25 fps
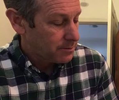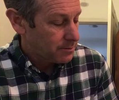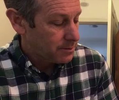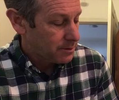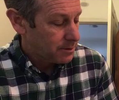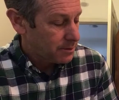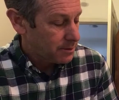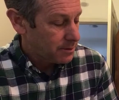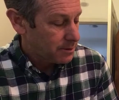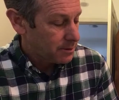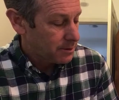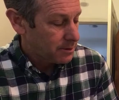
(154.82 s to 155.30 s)

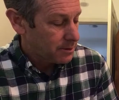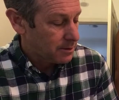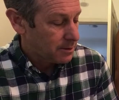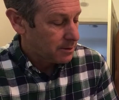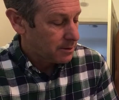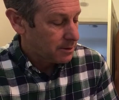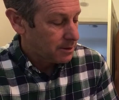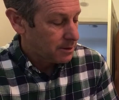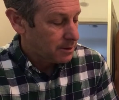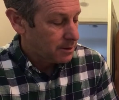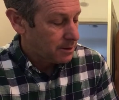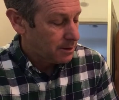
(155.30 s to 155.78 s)

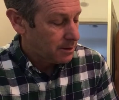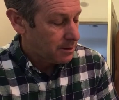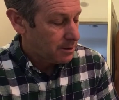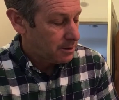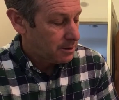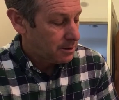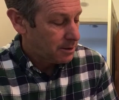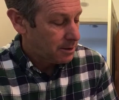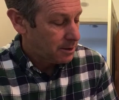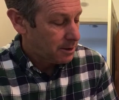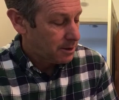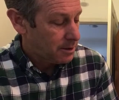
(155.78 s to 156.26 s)

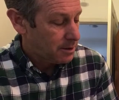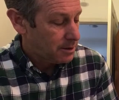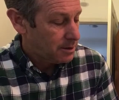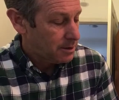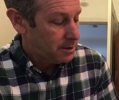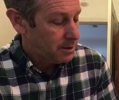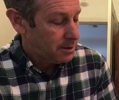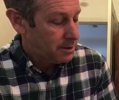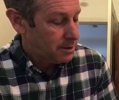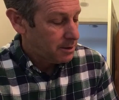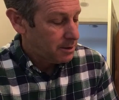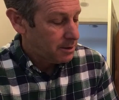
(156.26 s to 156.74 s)

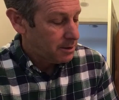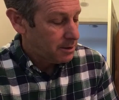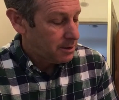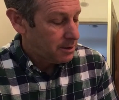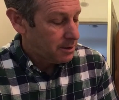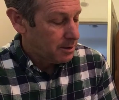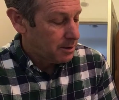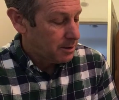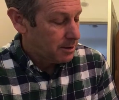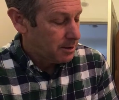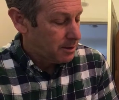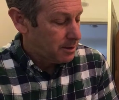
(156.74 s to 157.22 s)

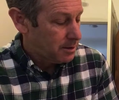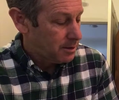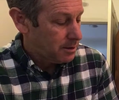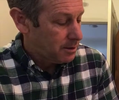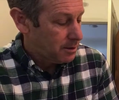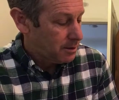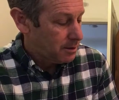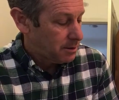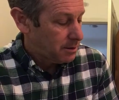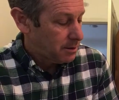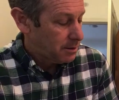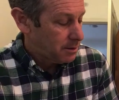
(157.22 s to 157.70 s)

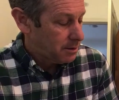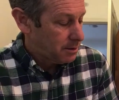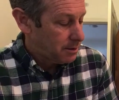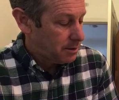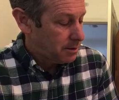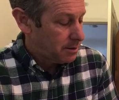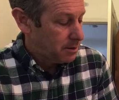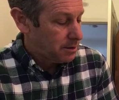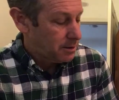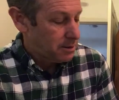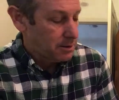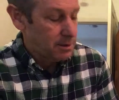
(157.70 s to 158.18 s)

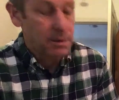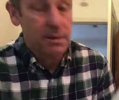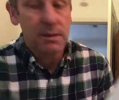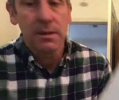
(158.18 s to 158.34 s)
Nothing is said.